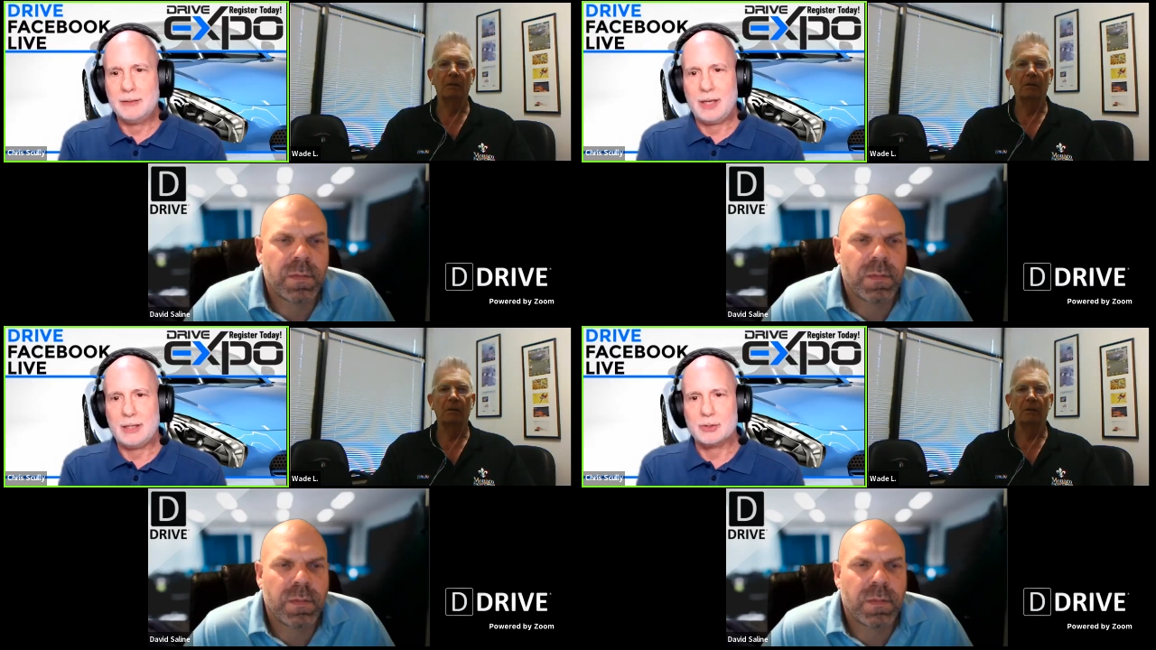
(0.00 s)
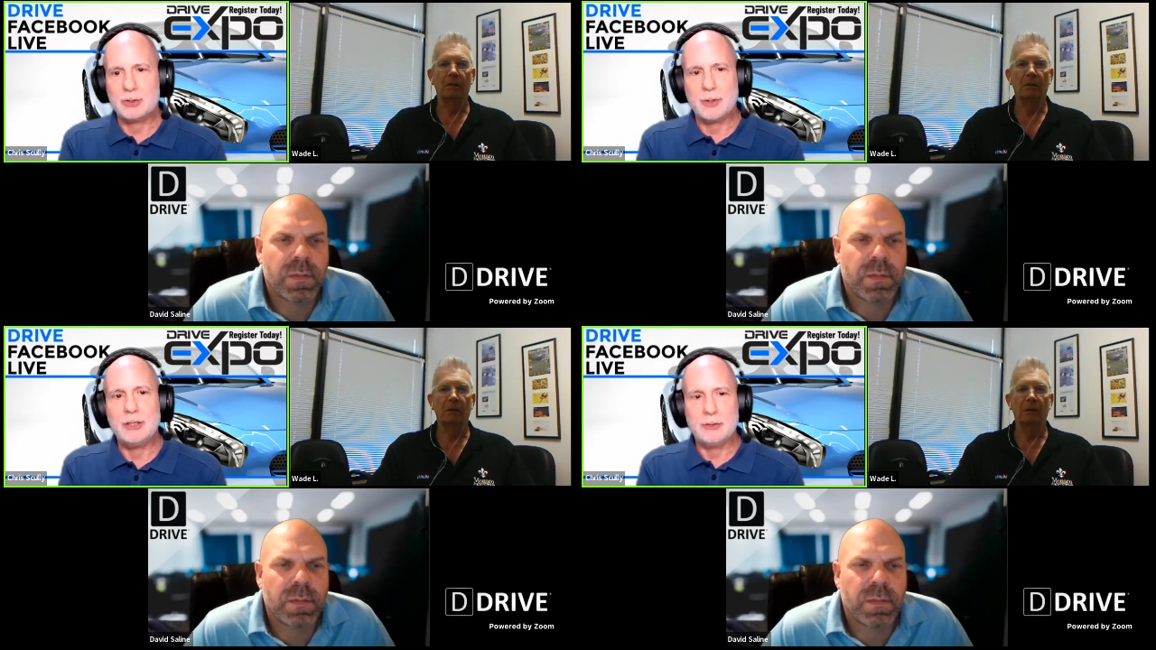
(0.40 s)
Speaker 1: that
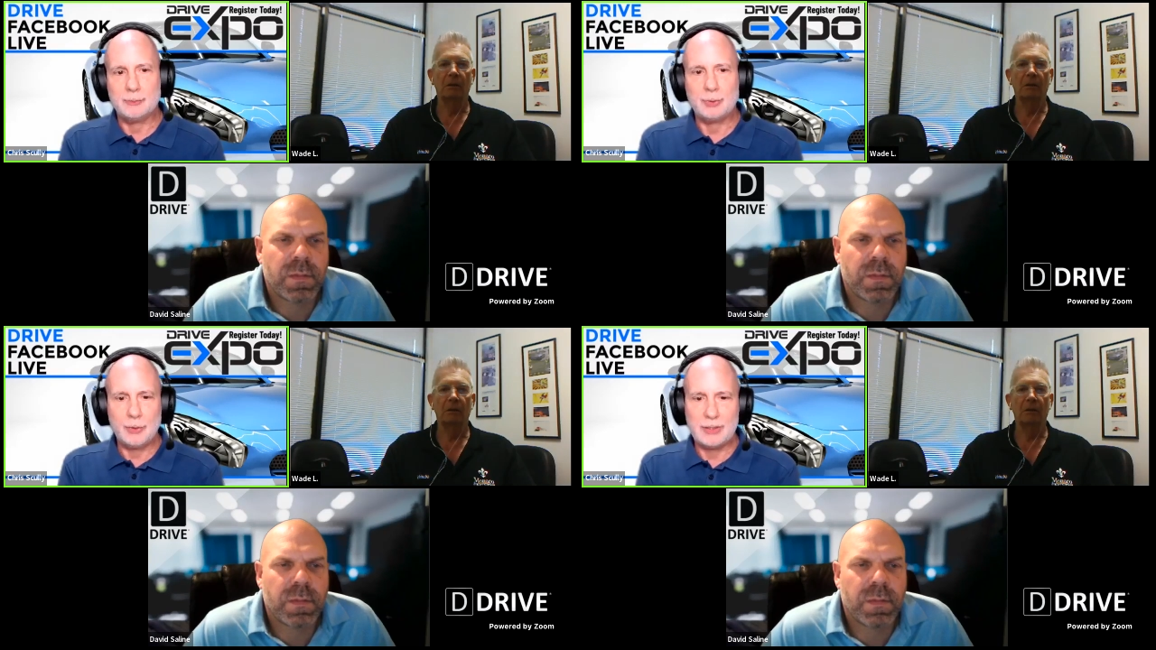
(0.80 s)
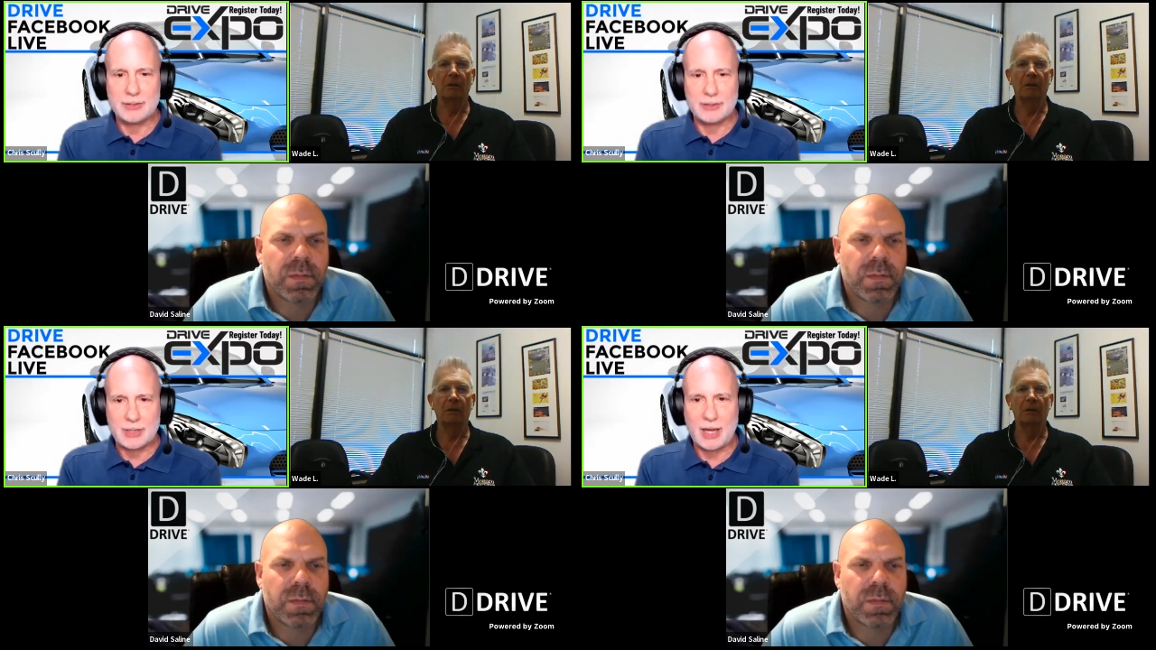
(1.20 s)
training your
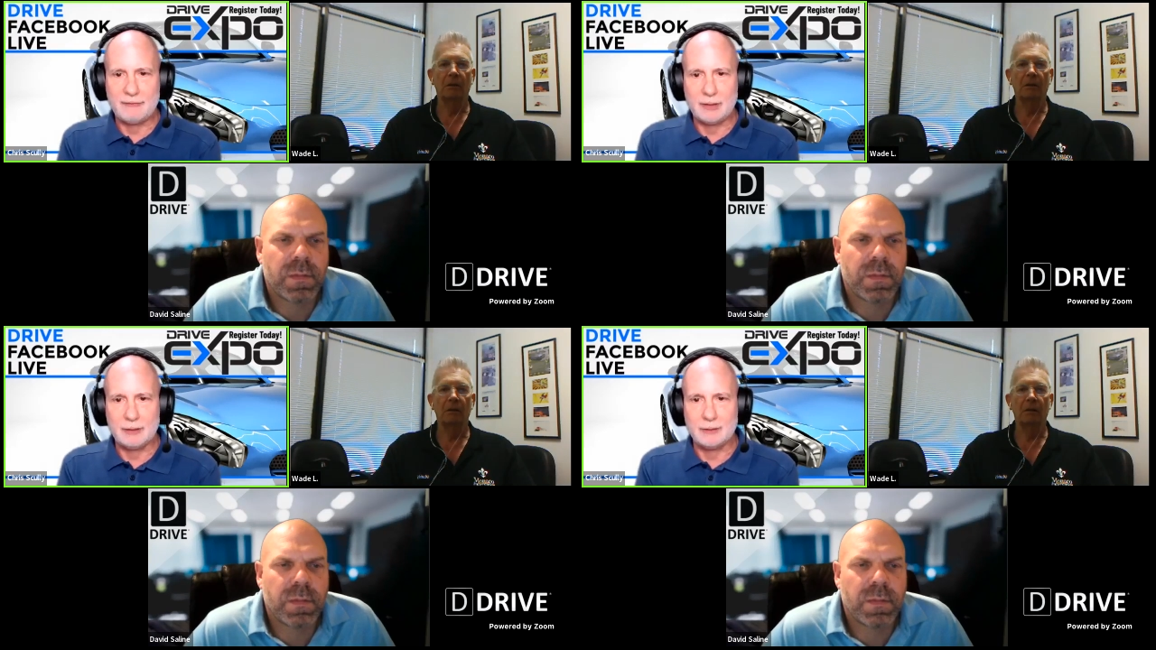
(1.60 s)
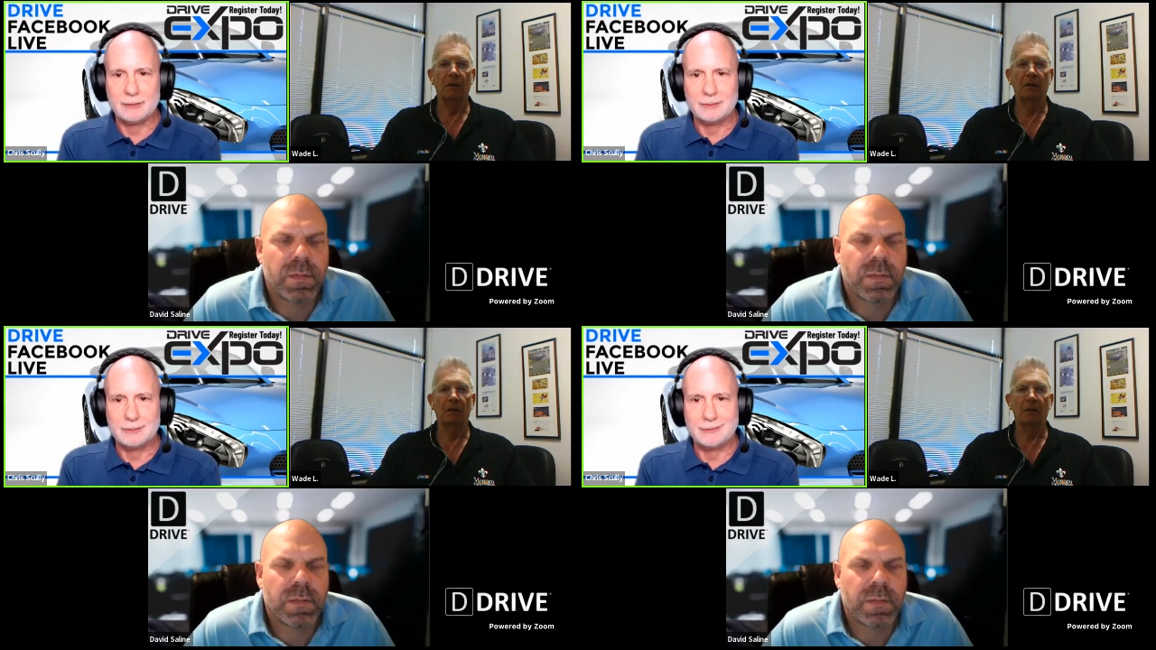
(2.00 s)
employees is having
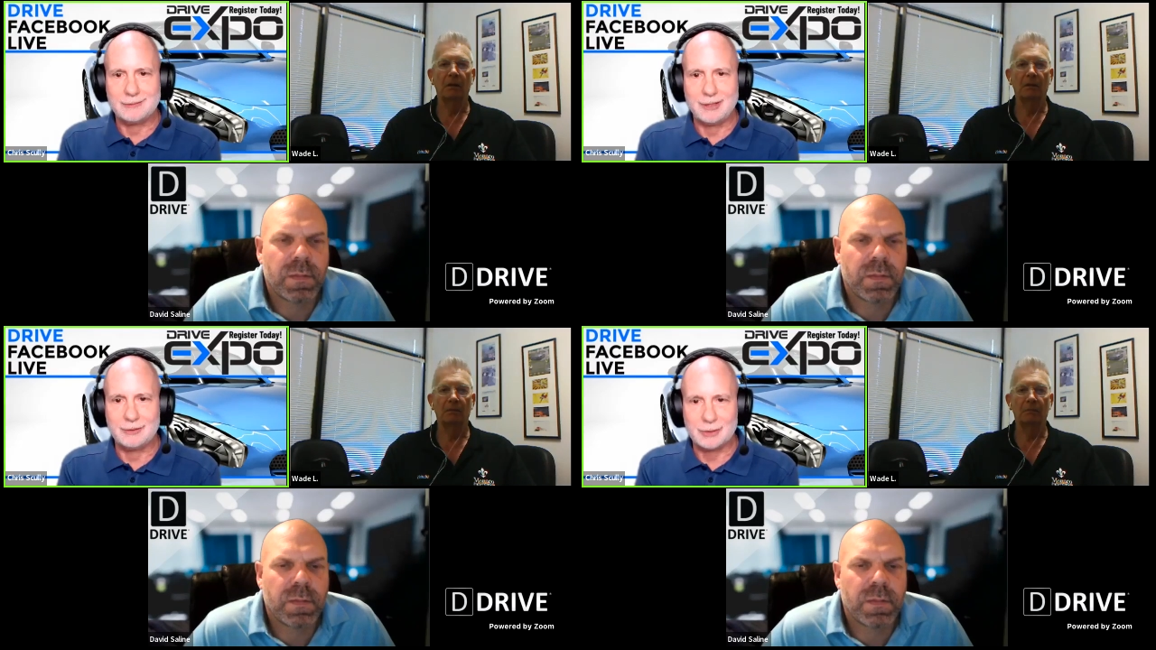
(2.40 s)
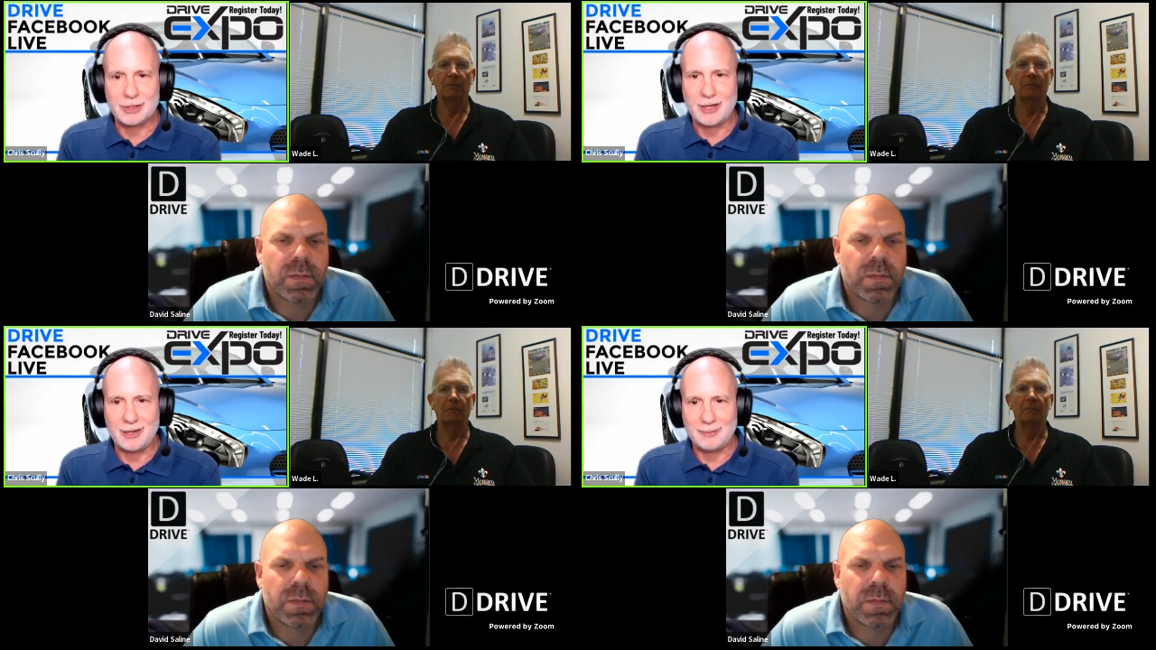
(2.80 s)
on the
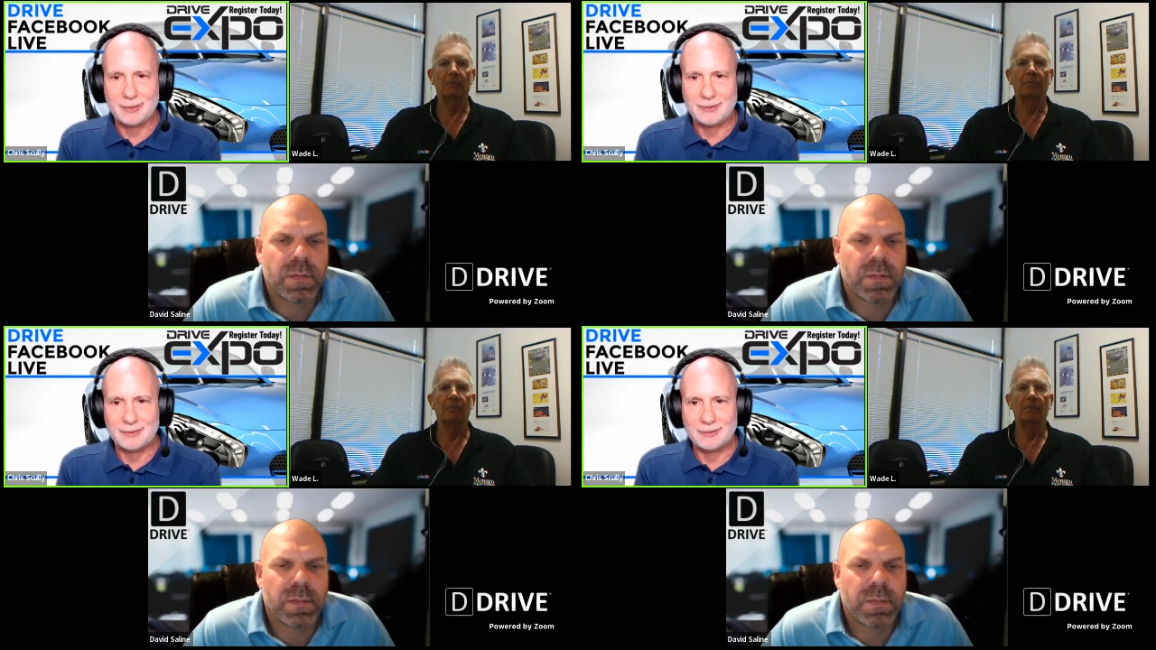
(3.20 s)
shop.